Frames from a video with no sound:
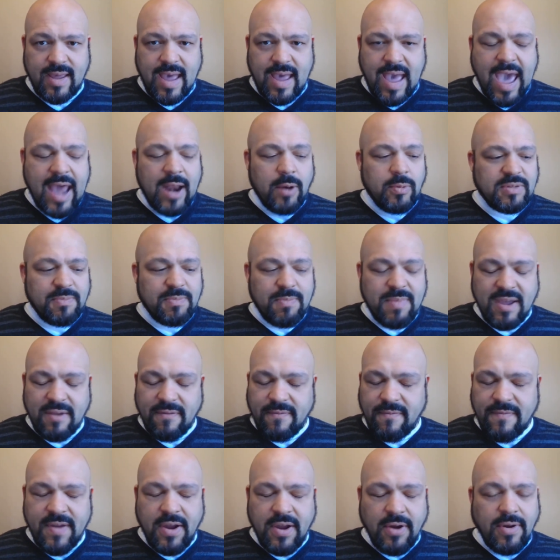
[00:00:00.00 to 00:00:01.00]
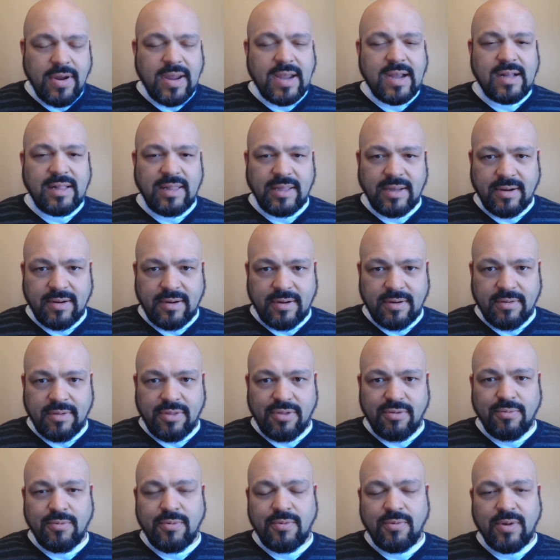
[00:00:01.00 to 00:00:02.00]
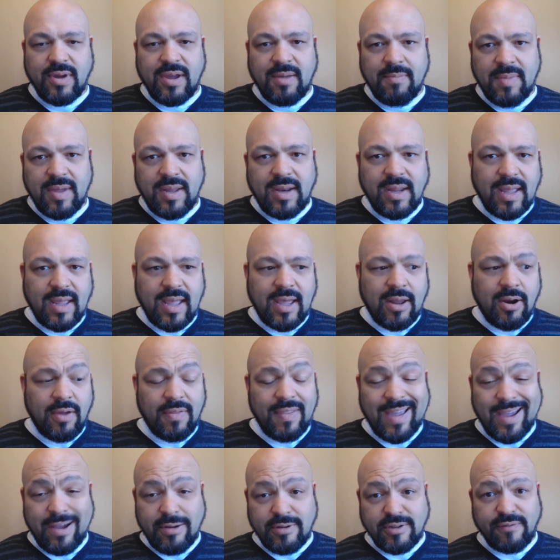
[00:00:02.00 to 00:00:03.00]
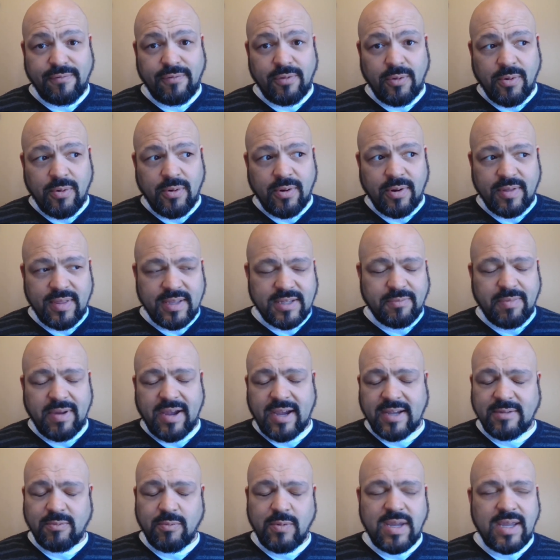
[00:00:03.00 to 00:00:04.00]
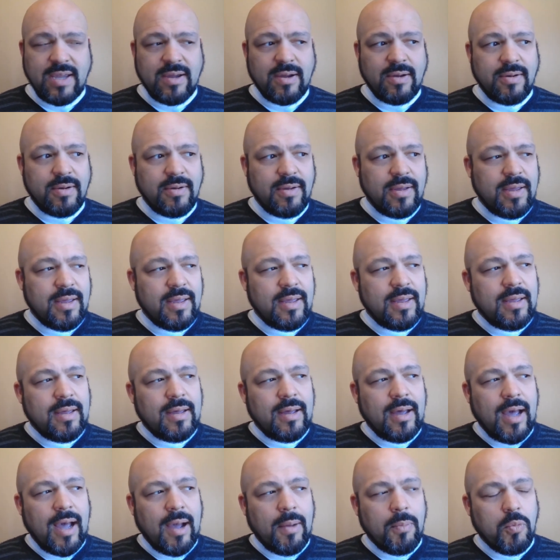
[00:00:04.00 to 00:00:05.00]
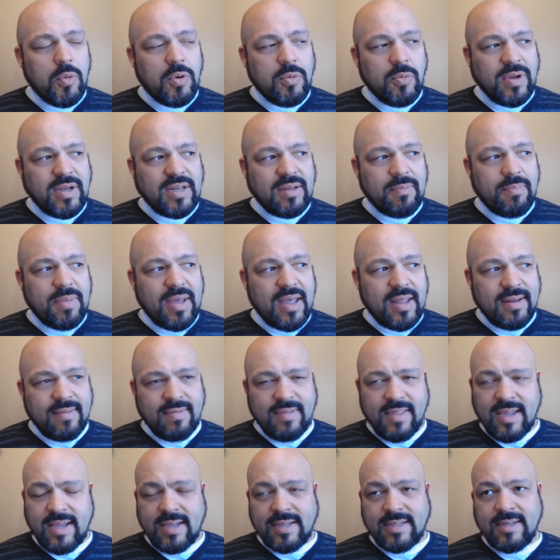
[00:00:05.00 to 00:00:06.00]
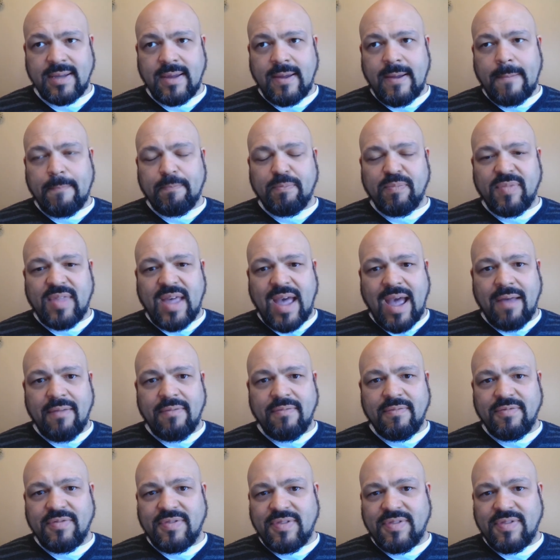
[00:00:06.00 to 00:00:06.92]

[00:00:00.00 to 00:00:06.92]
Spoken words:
And it was made very clear through committee and on the House floor this past week when we debated this, that